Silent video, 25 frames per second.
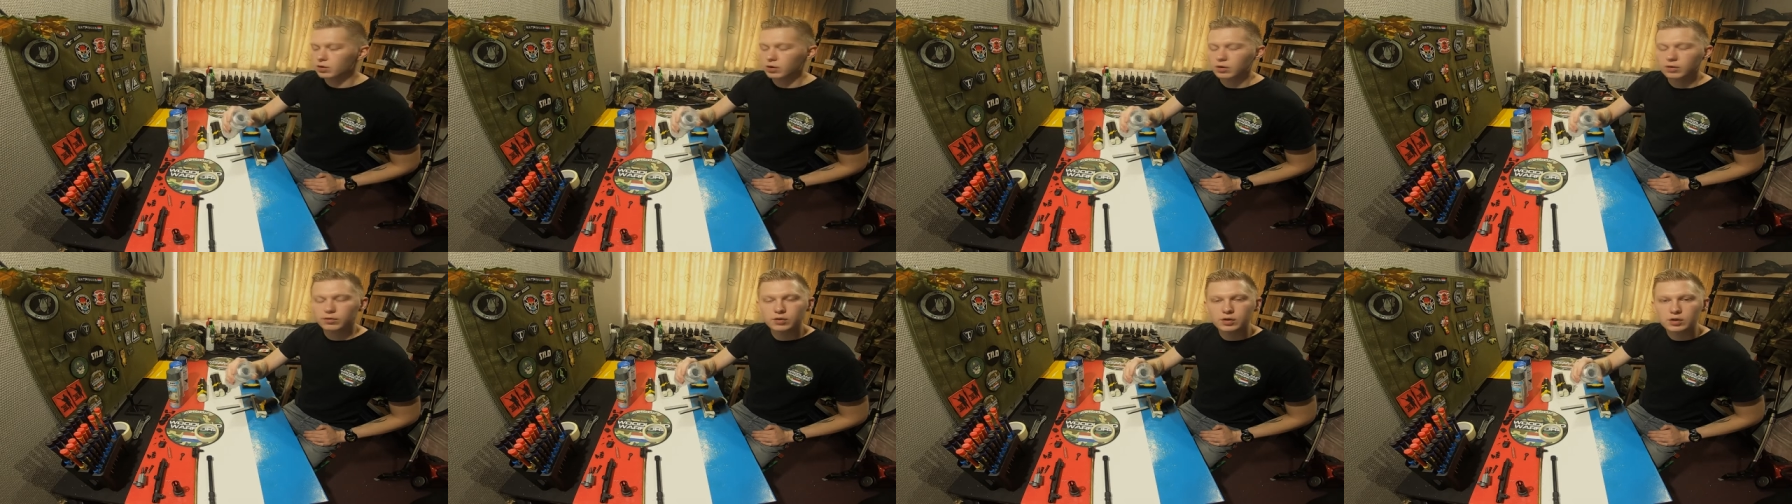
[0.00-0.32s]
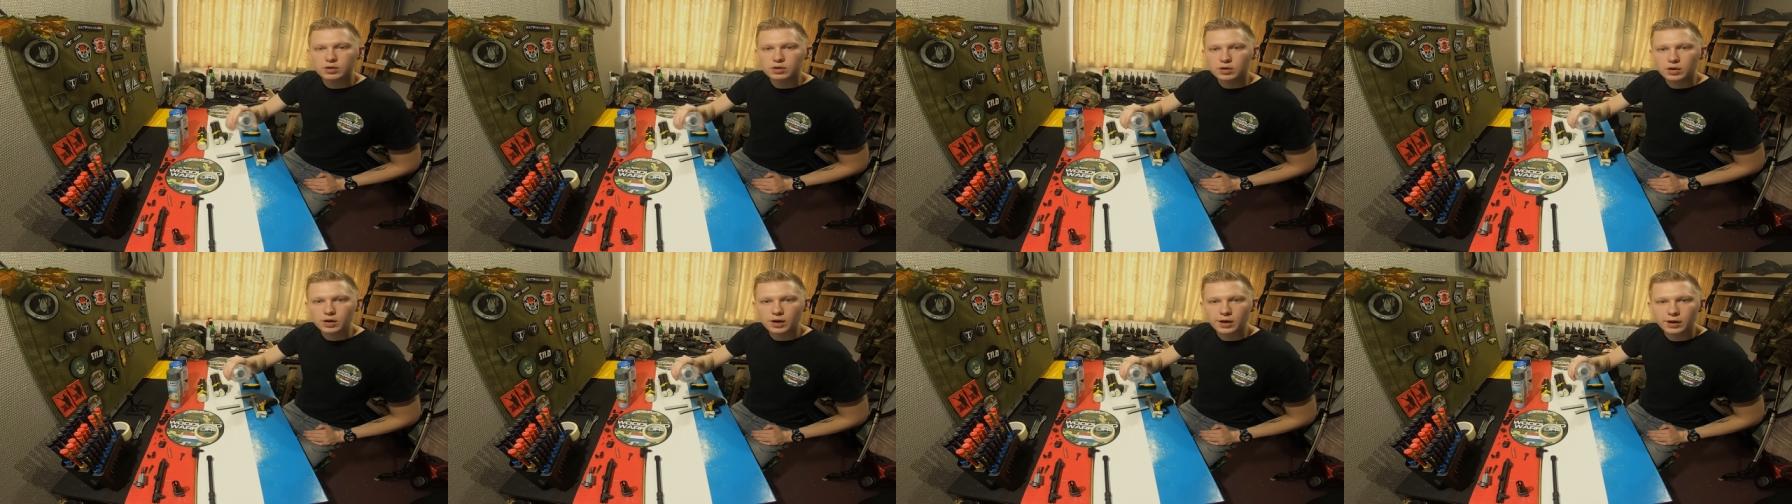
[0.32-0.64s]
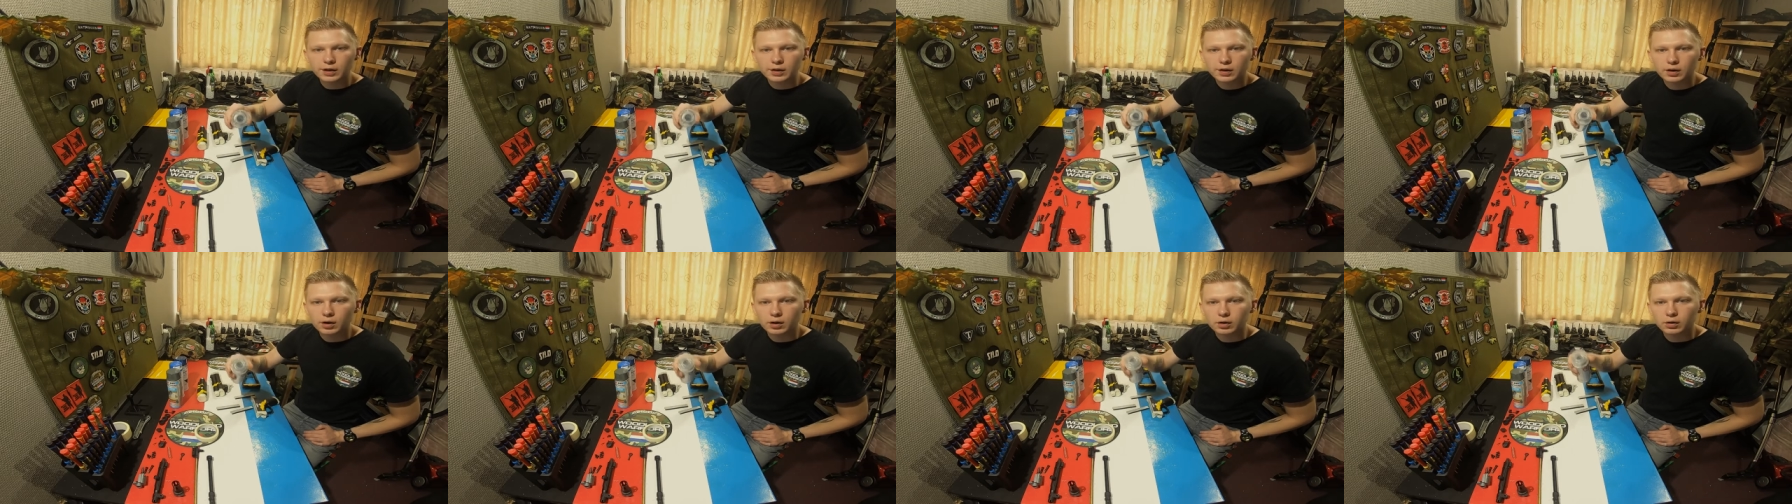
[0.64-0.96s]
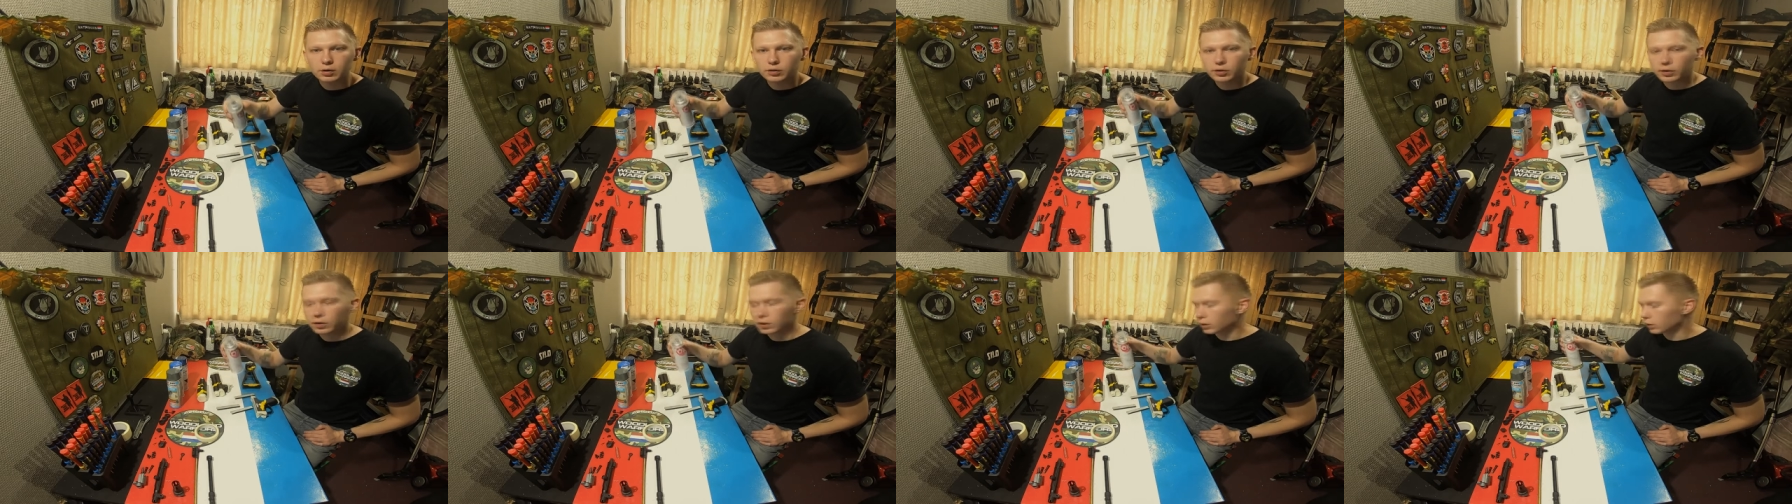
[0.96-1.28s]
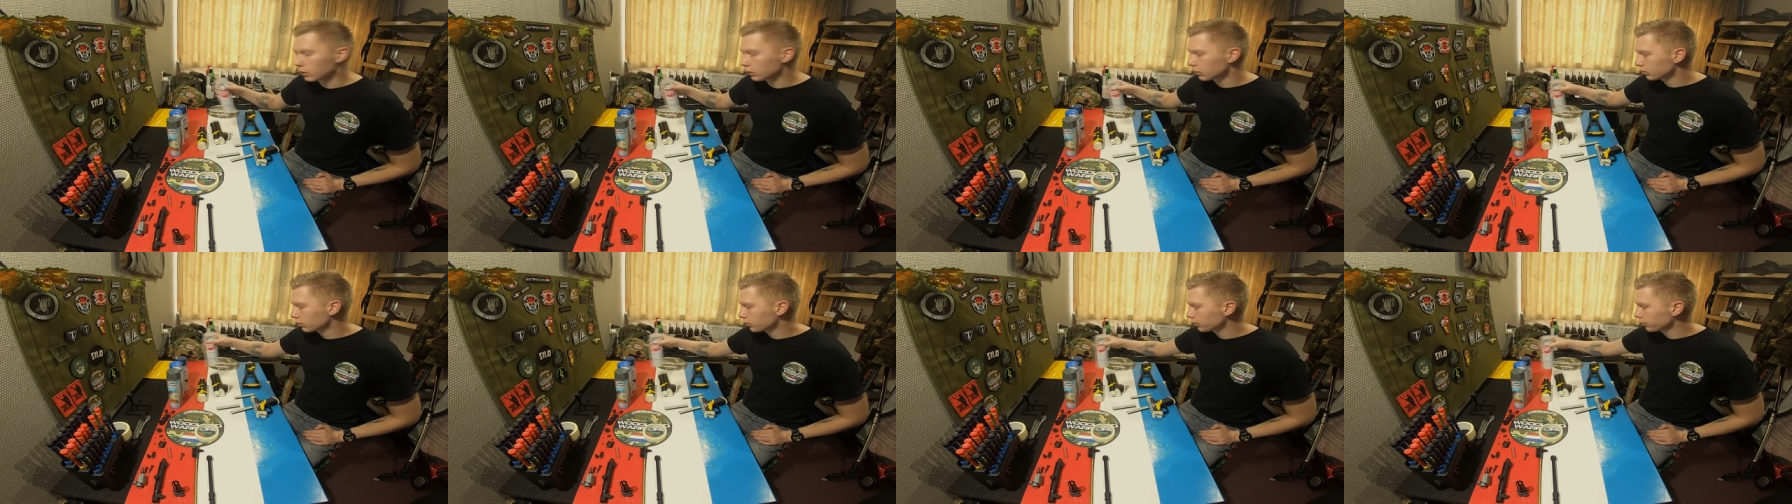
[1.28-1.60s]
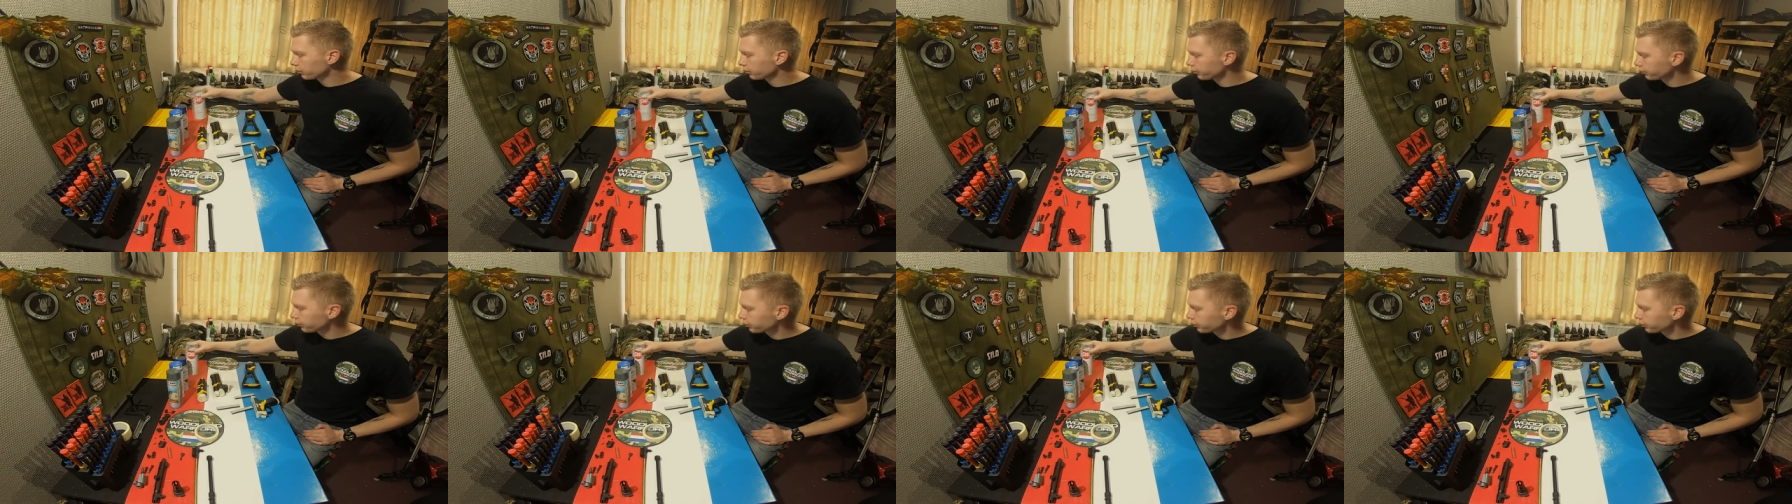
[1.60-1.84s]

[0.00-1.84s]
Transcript: of this clear coat on,